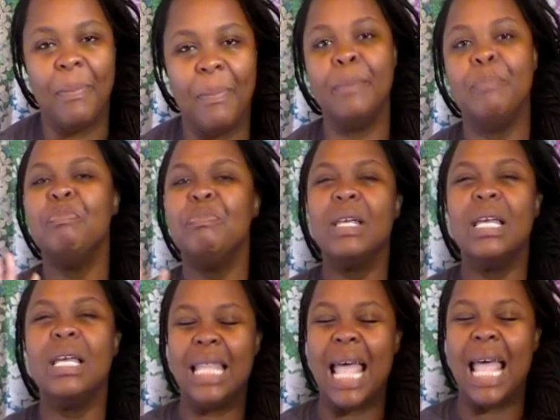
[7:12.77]
but
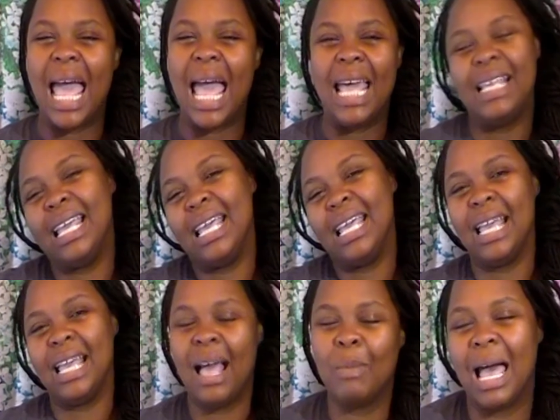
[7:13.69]
that
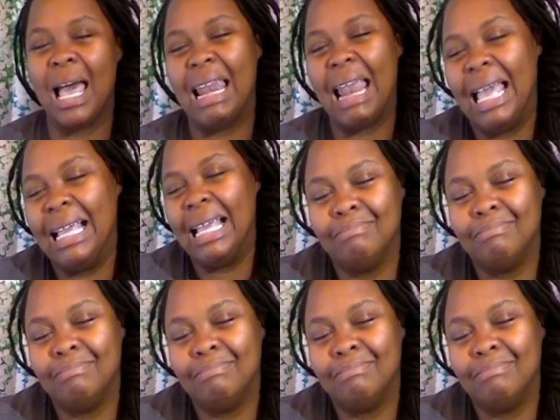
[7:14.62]
I'm kind of like,